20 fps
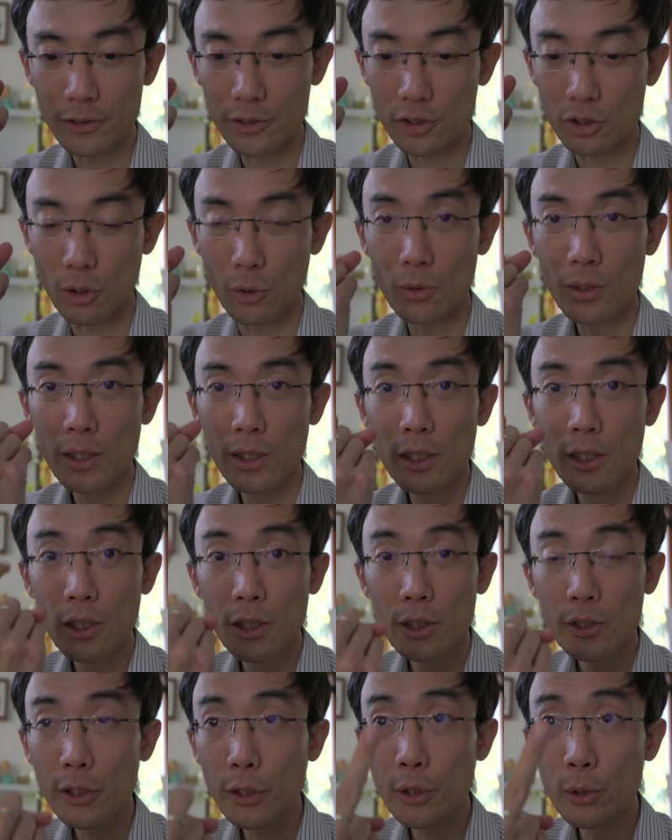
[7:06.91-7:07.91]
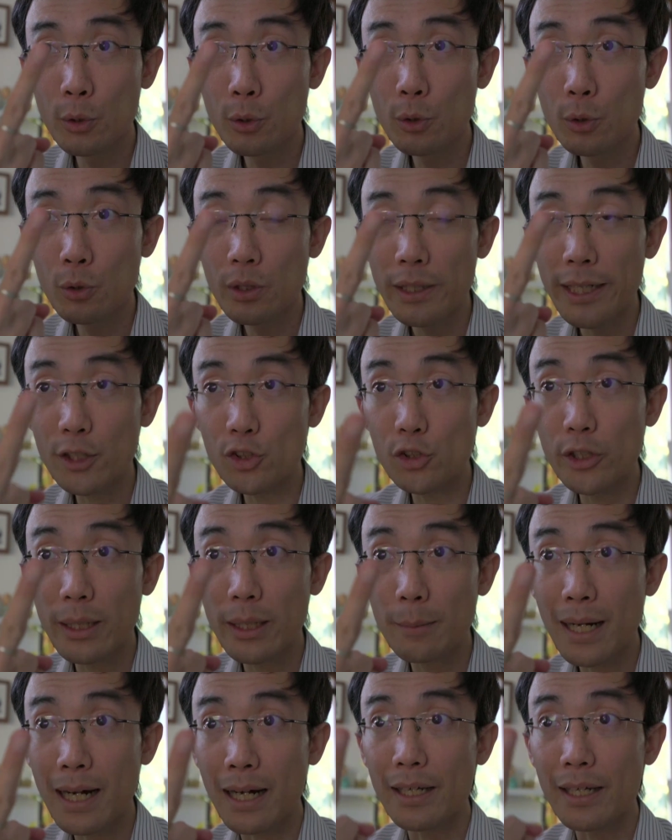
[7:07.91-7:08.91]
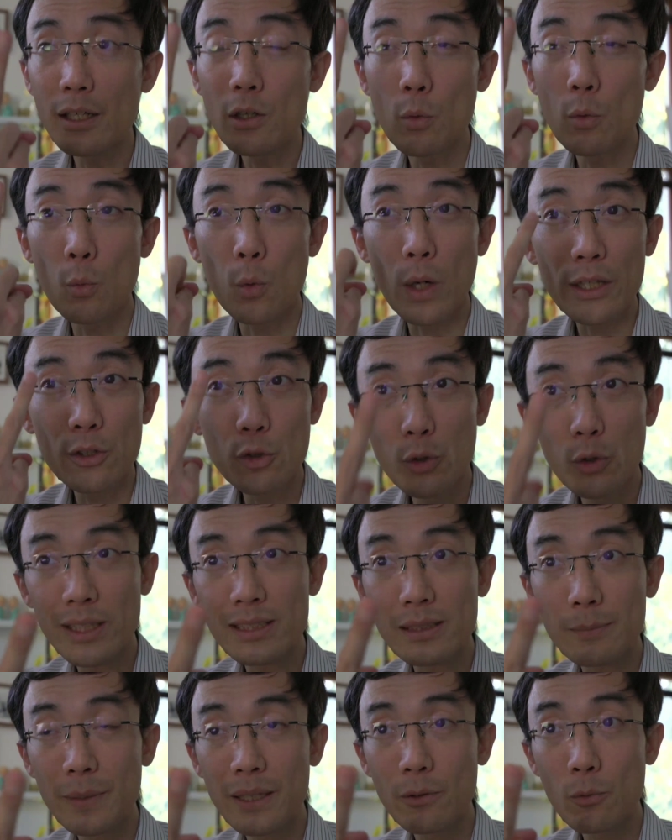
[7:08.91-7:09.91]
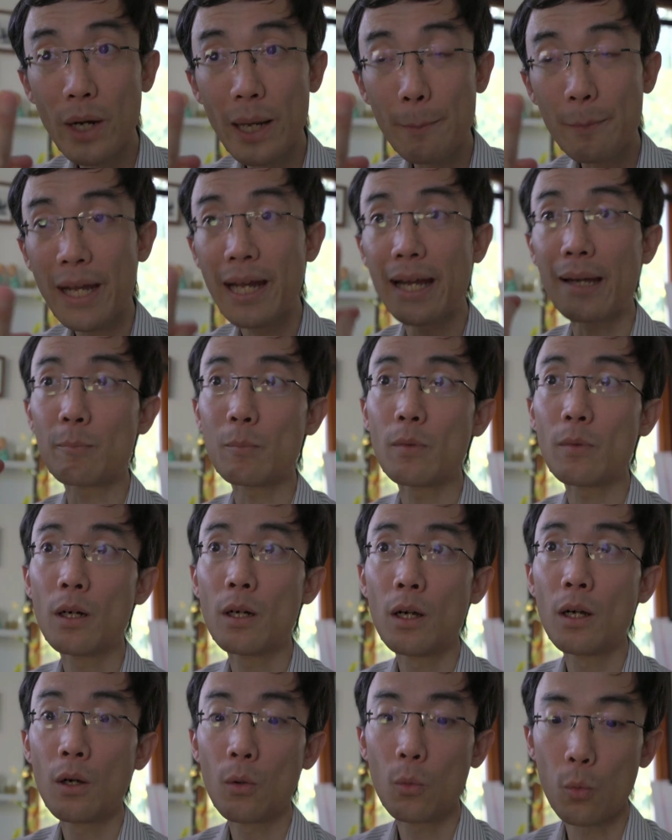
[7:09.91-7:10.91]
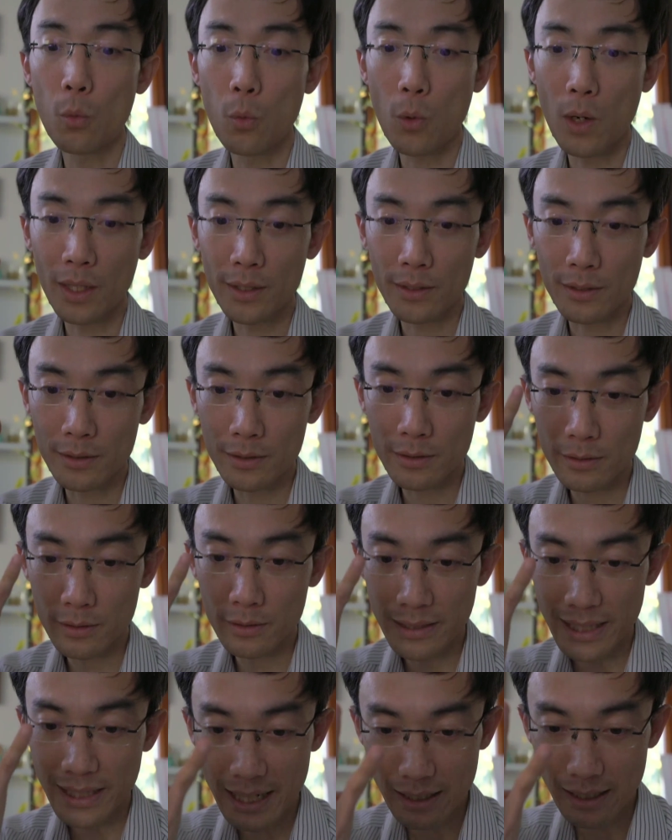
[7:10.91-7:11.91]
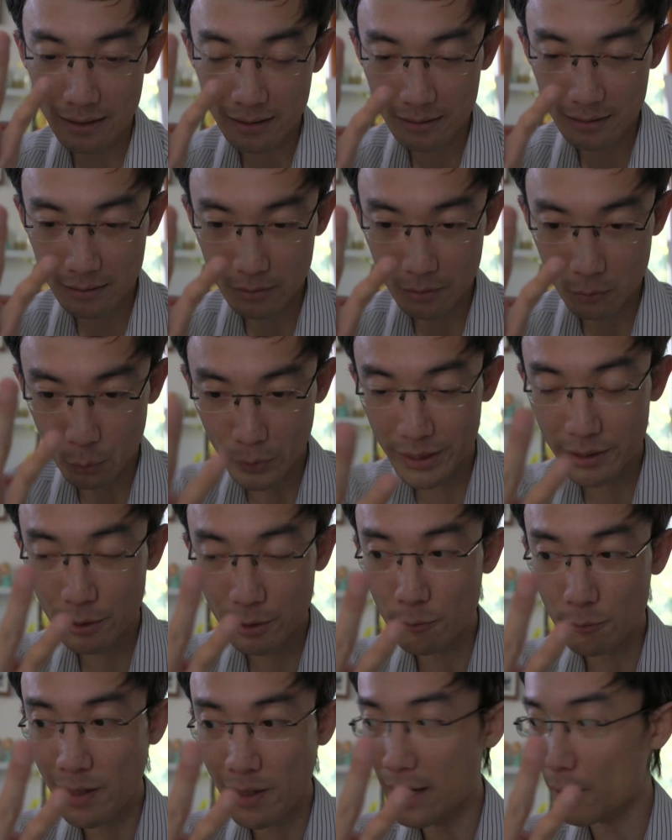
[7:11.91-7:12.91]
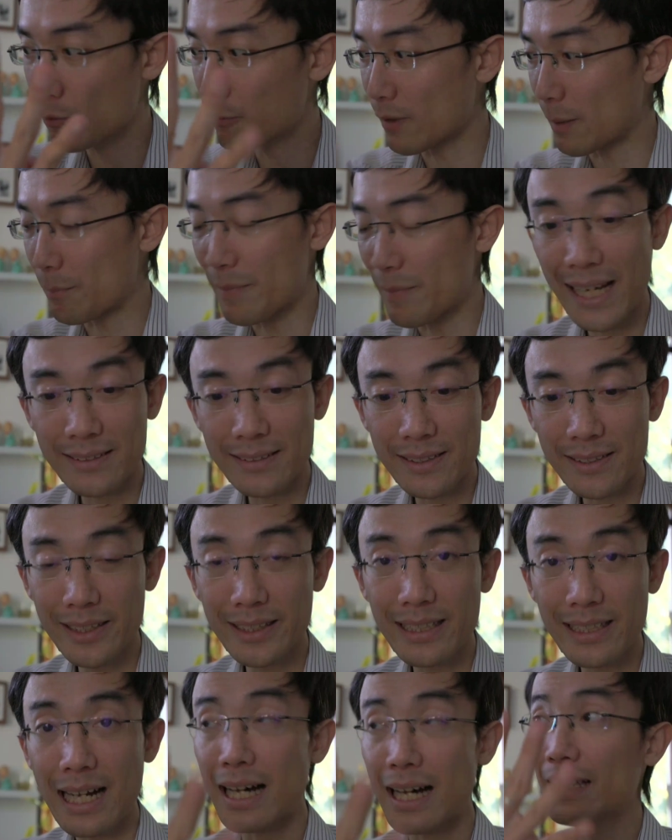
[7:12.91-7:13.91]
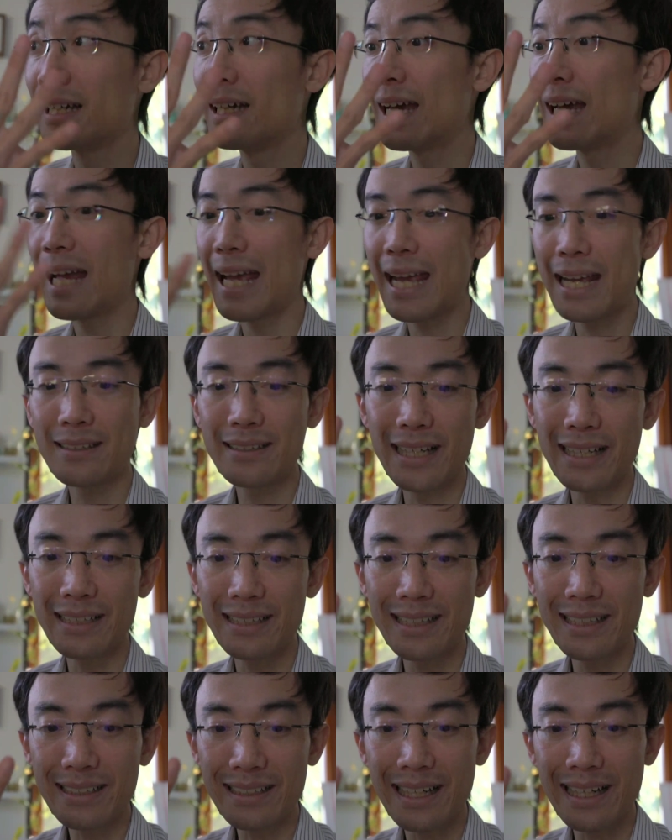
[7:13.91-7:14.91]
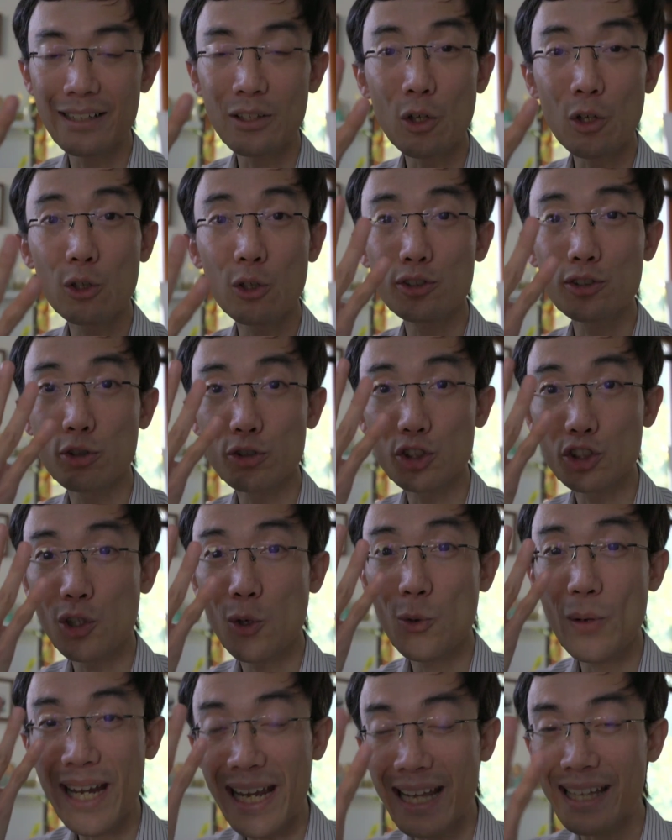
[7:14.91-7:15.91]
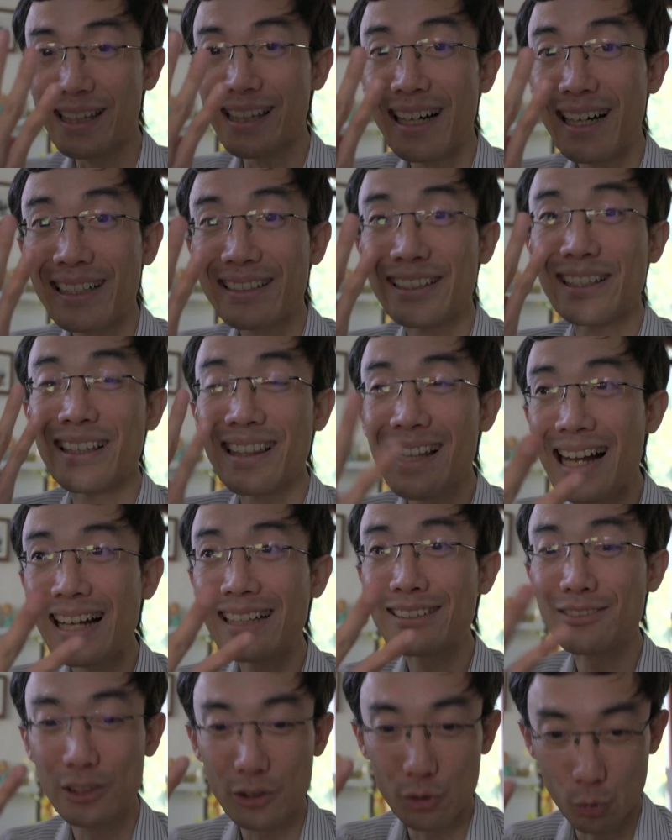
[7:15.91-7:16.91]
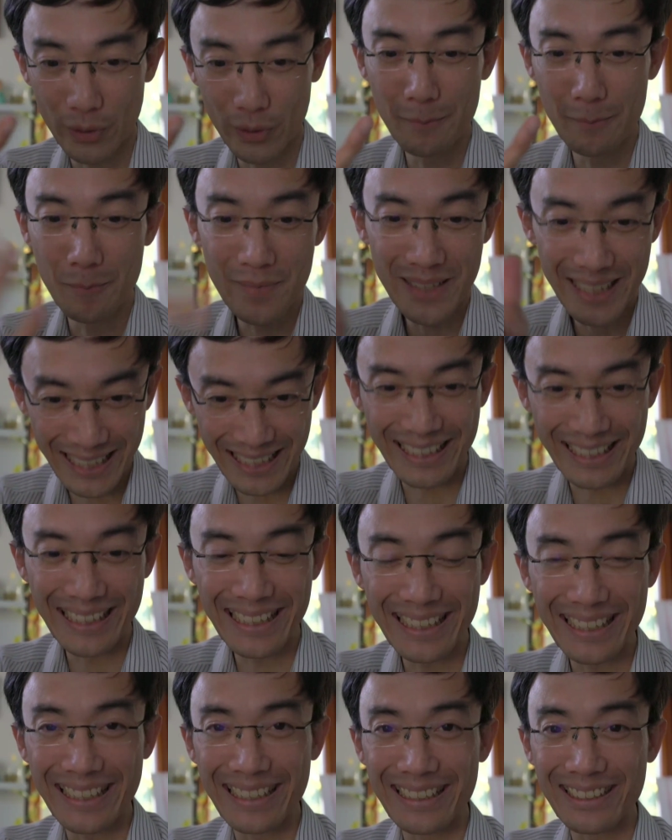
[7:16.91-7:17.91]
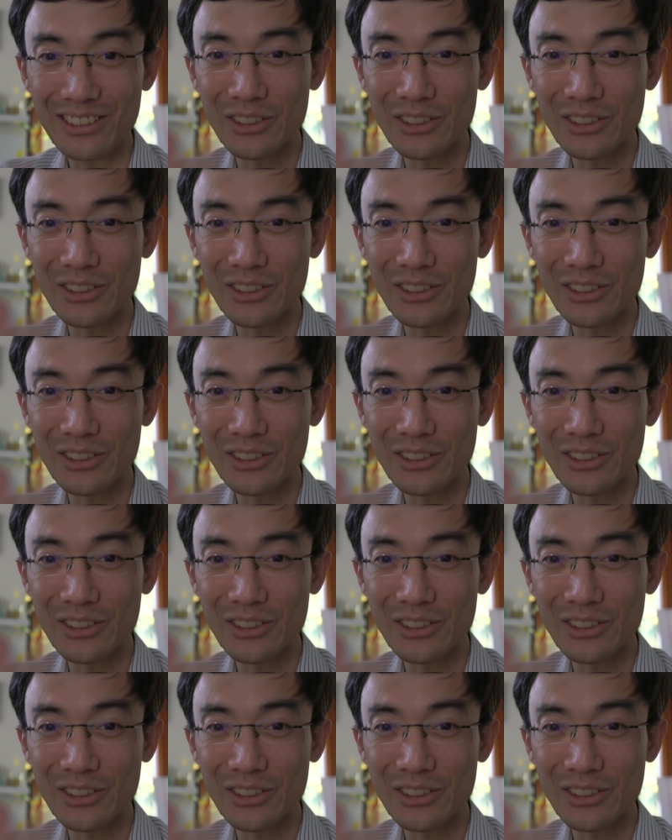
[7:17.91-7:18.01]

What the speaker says: So 2 HDMI, 1 USB webcam, 1 video file from SD card, and then it can also show another live stream in here.